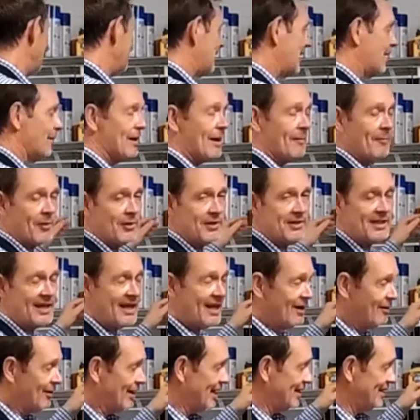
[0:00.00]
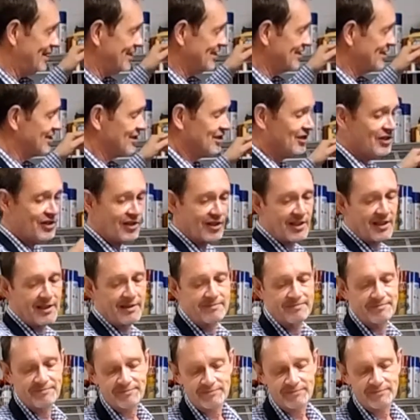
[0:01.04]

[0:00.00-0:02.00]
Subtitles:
Now, I'm going to tell you why this is cooking.